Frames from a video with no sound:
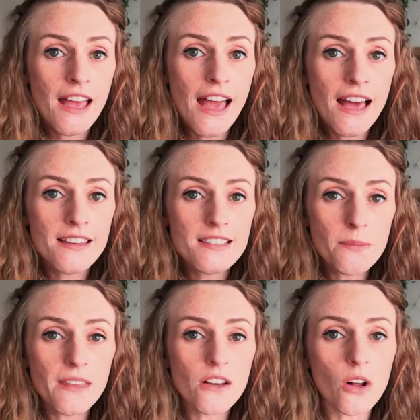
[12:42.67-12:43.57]
and
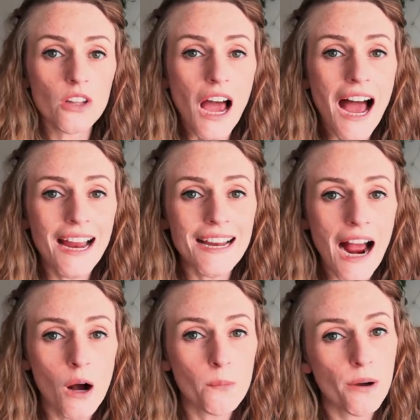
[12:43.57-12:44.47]
something called high
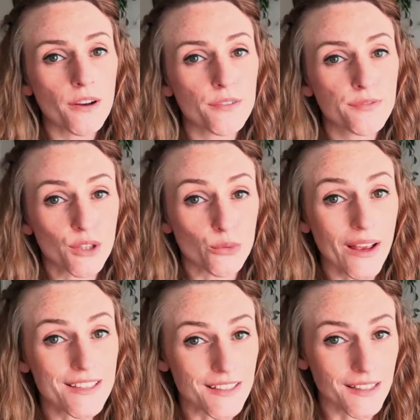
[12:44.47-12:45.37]
output
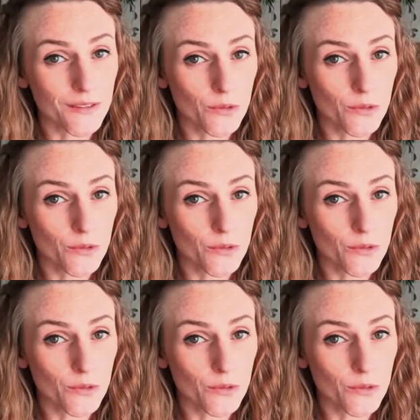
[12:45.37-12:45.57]
fluorescent,